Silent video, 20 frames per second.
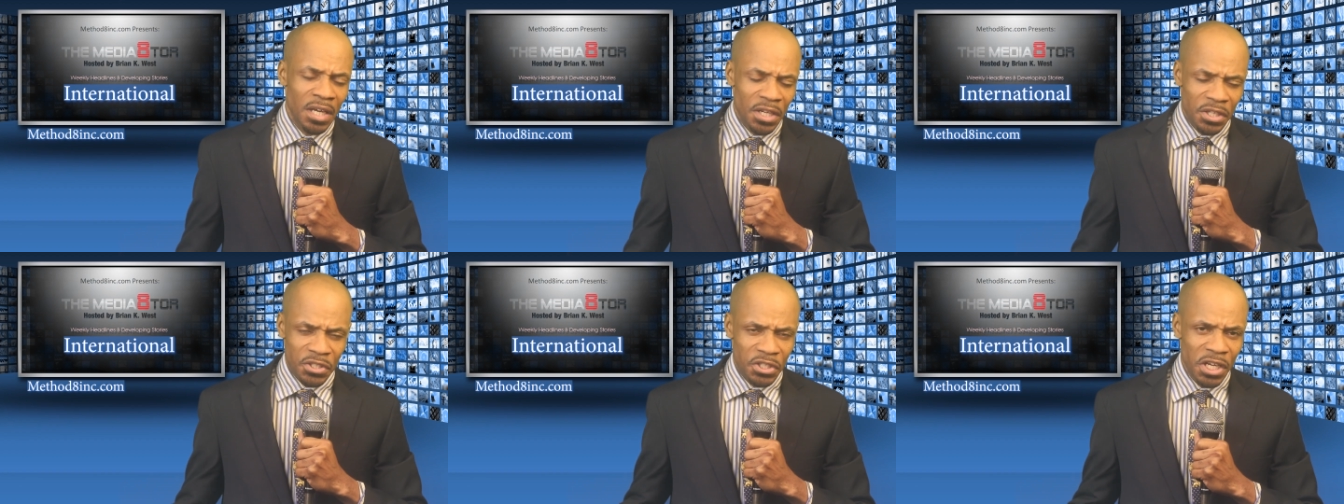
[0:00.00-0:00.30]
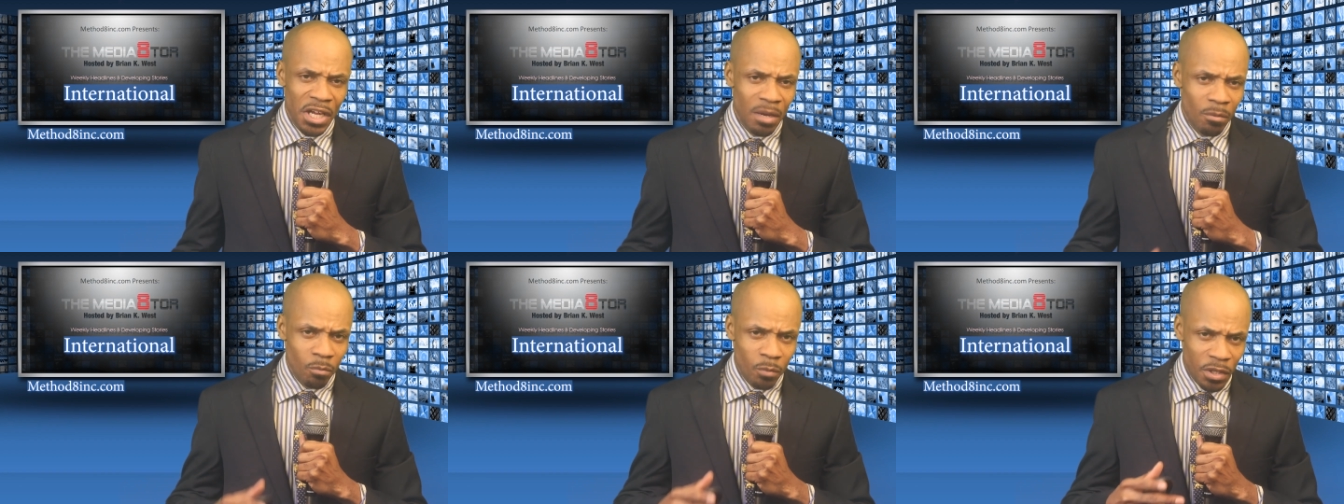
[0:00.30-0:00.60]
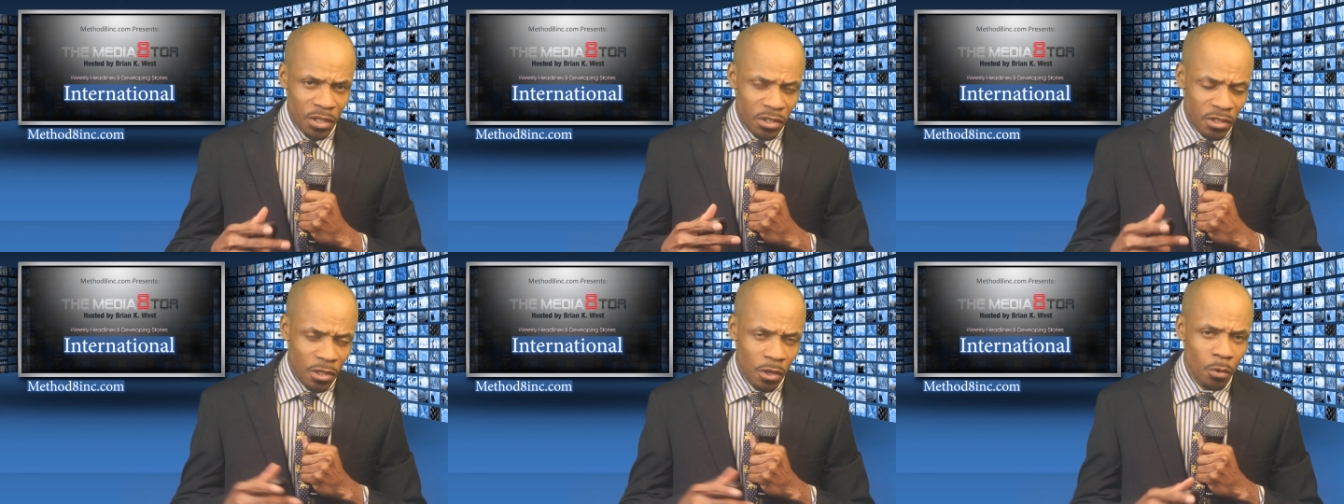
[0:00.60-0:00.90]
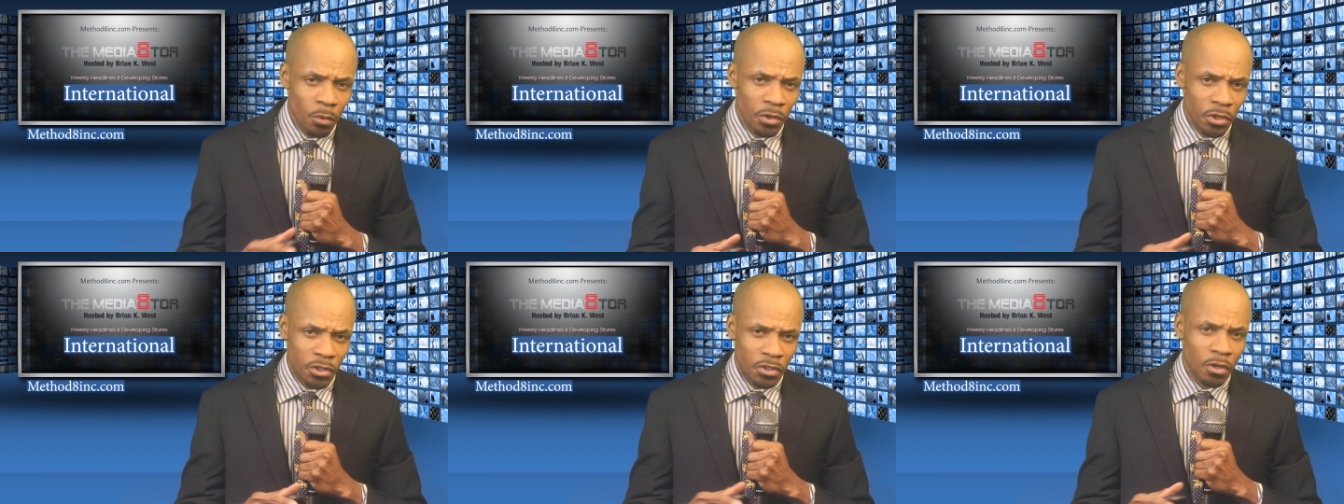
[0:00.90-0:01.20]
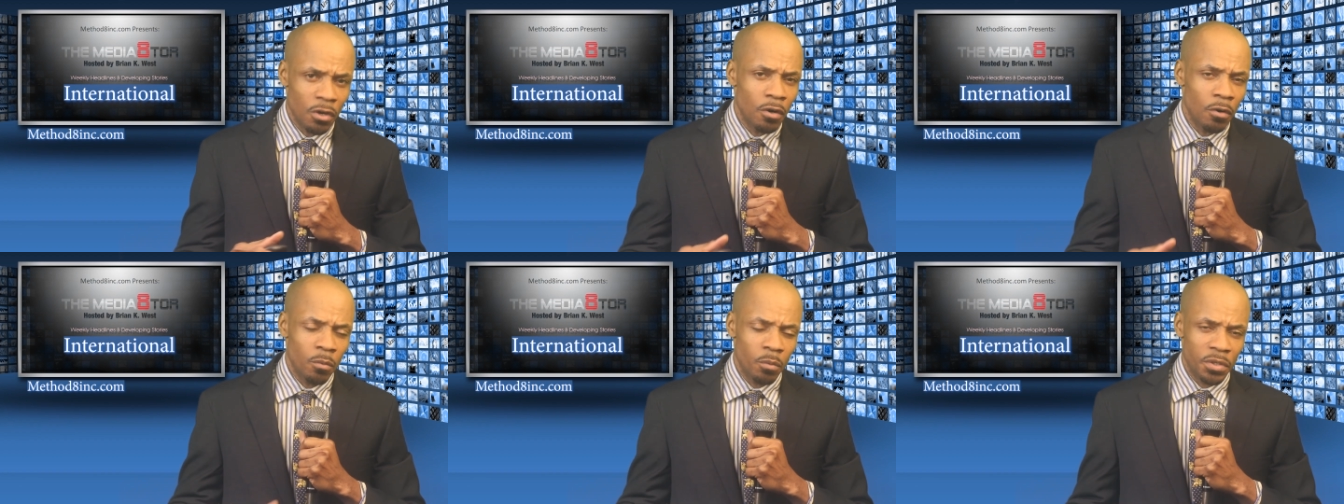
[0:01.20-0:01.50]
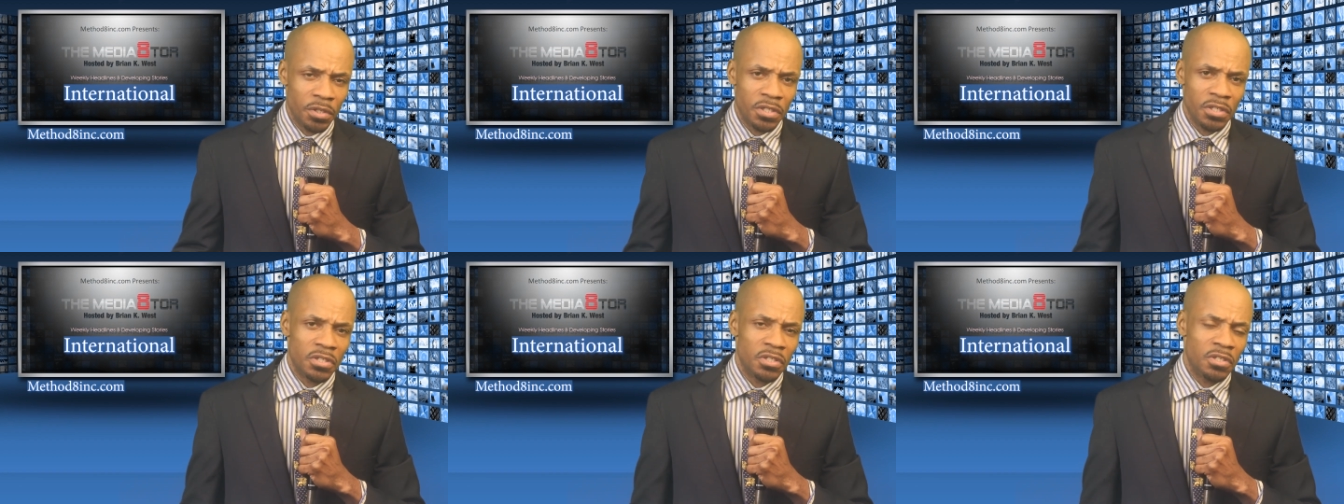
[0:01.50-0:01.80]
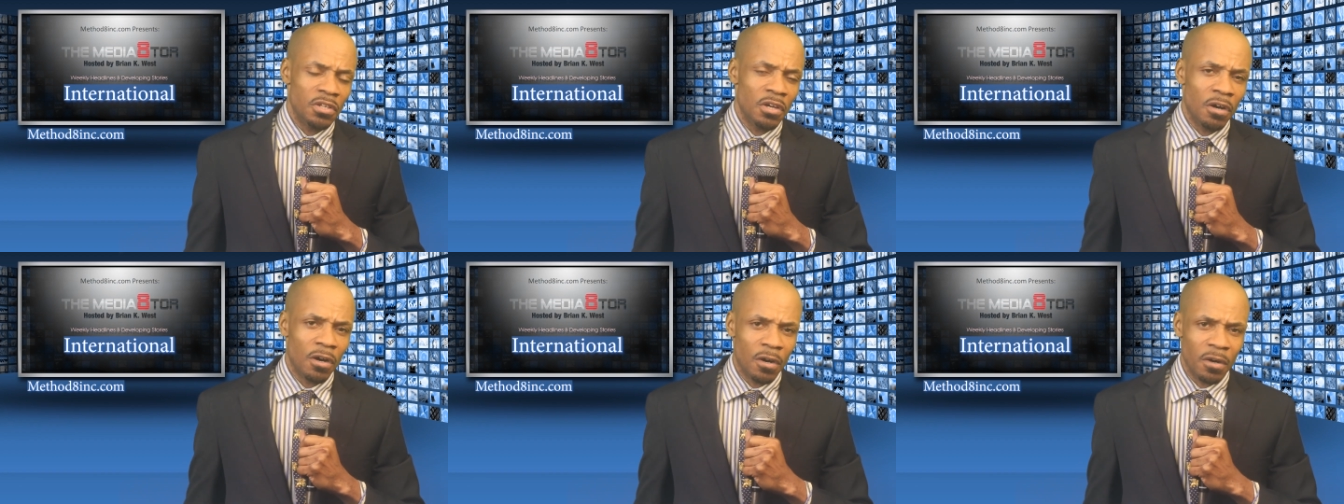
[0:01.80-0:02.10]
Champ went toe to toe with this
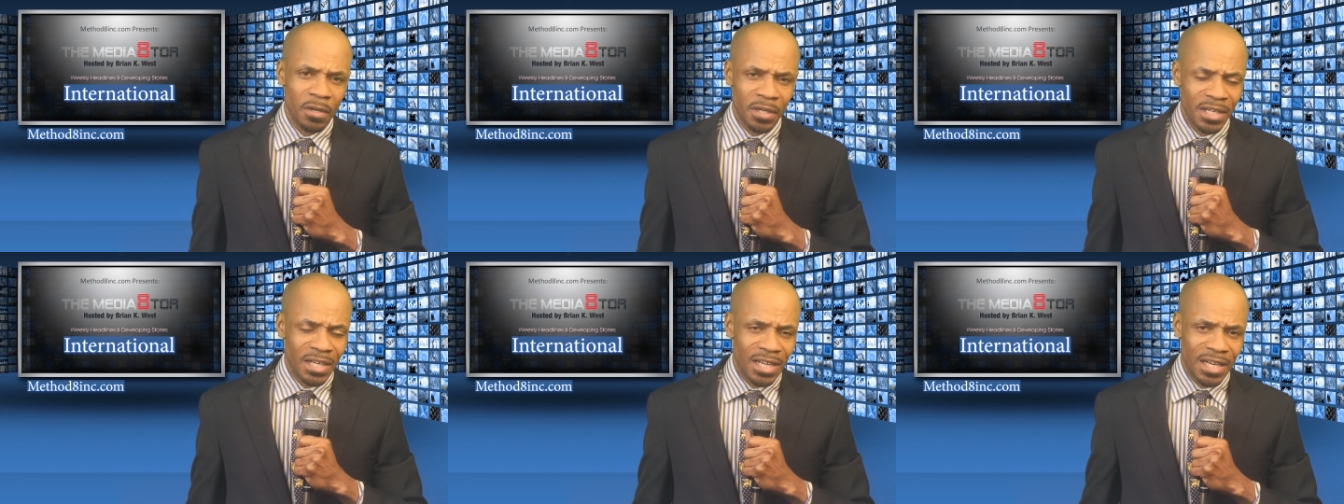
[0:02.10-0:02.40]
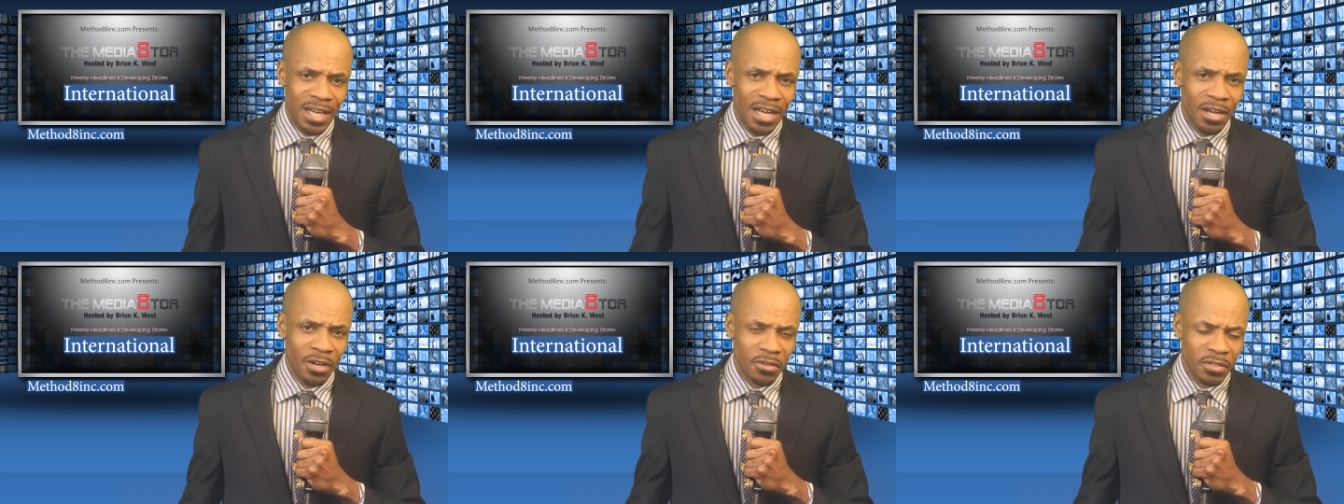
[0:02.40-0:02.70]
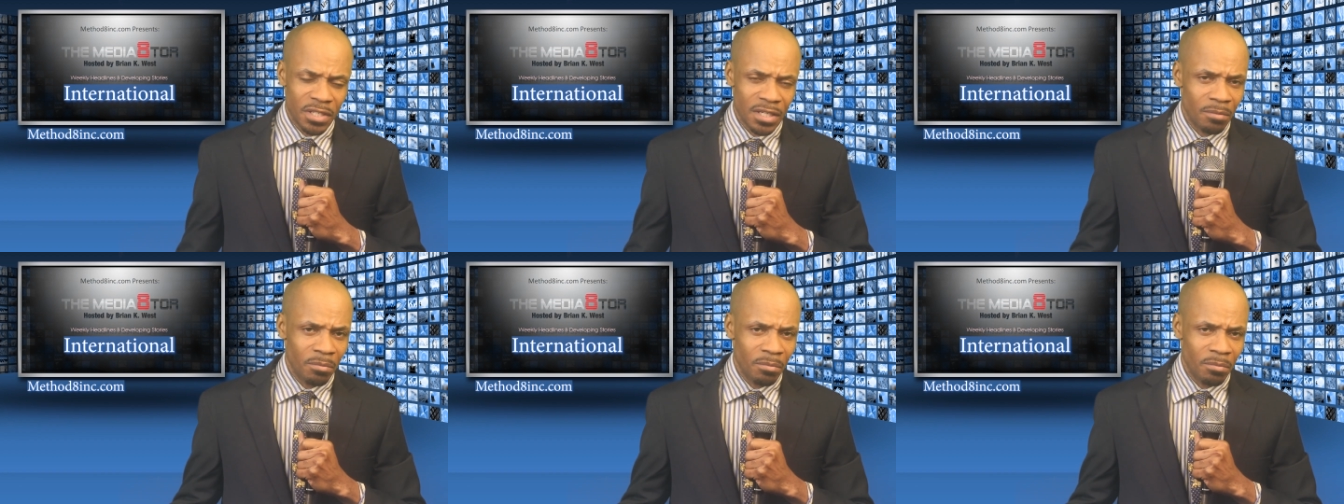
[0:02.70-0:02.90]
dog in the house.